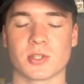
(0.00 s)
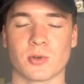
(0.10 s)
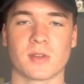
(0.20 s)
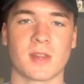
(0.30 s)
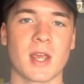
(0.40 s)

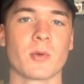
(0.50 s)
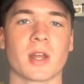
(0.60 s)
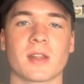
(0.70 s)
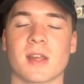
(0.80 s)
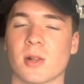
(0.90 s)
So today we're
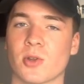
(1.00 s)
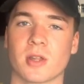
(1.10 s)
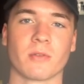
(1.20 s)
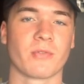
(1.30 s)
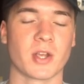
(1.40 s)
going to take a look
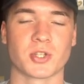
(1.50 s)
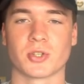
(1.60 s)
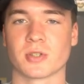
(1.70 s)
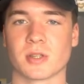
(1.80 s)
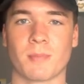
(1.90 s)
at the
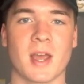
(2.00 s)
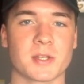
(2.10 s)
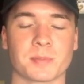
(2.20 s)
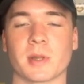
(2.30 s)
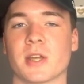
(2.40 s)
fixtures, the
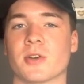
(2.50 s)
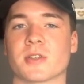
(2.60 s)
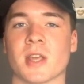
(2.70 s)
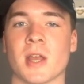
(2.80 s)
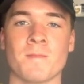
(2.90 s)
best players,